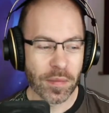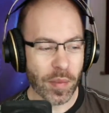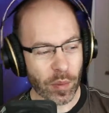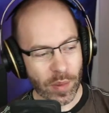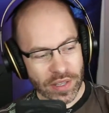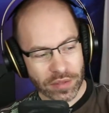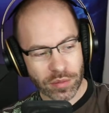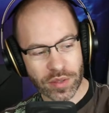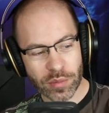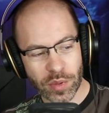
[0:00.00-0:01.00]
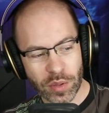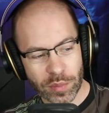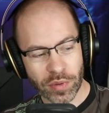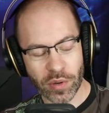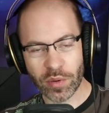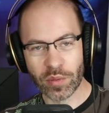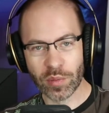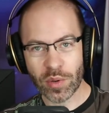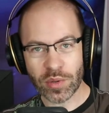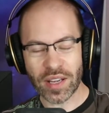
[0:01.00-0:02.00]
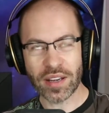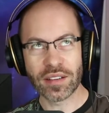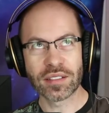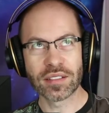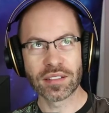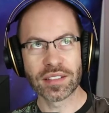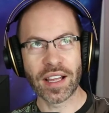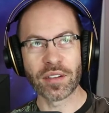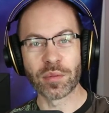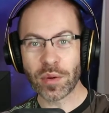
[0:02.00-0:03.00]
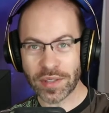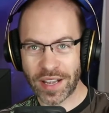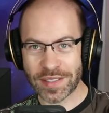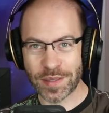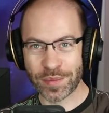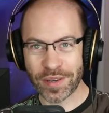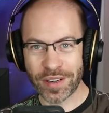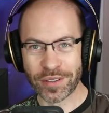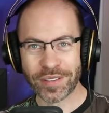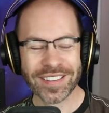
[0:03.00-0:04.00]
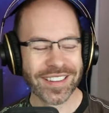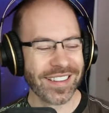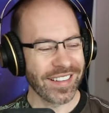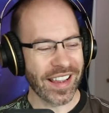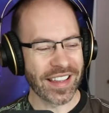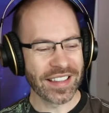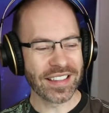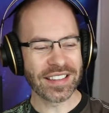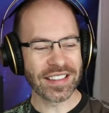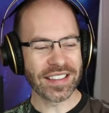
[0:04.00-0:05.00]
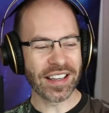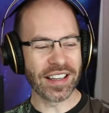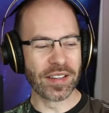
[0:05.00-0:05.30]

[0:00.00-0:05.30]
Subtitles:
But we're running through the Rodecaster Pro, and then the